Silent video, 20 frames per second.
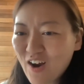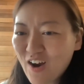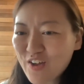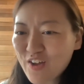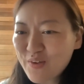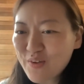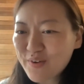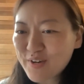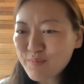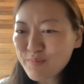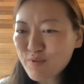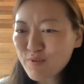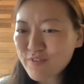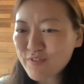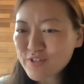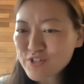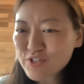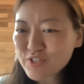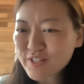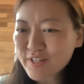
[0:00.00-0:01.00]
Are there any
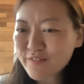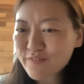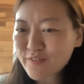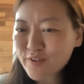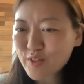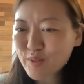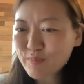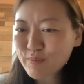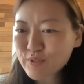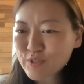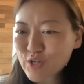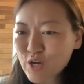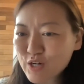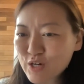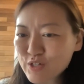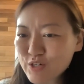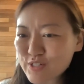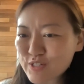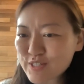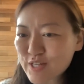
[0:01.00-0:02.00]
provincially available
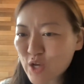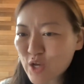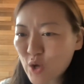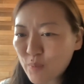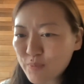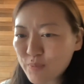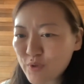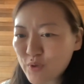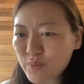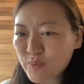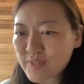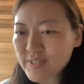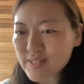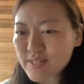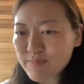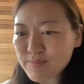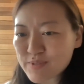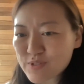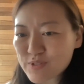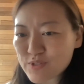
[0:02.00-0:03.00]
doctors to help you with
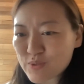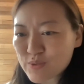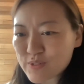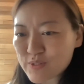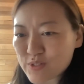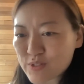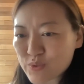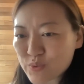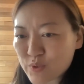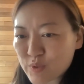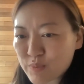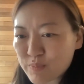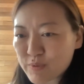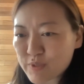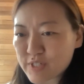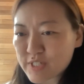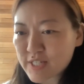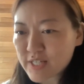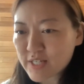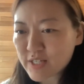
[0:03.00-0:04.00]
substance use disorder,
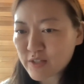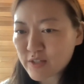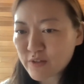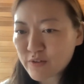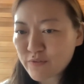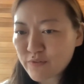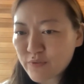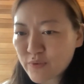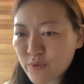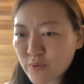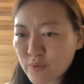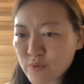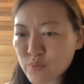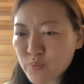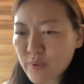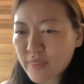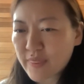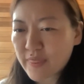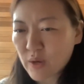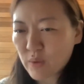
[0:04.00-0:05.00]
particularly for those
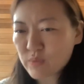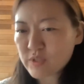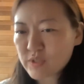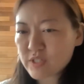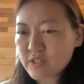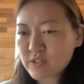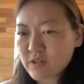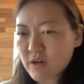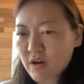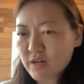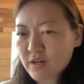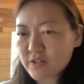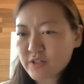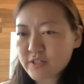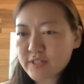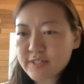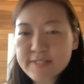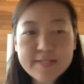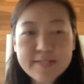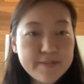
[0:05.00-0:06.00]
without
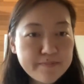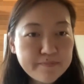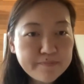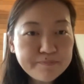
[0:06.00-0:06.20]
doctors?